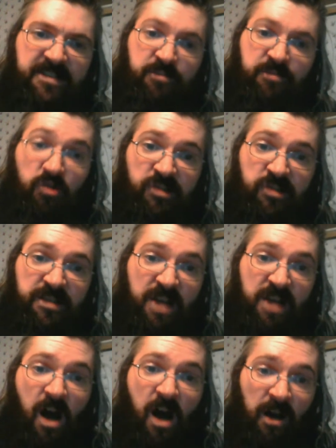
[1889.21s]

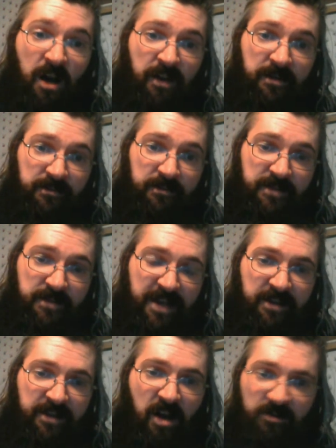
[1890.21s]
push-to-talk
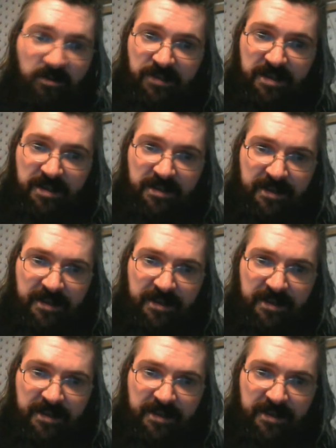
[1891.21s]
technology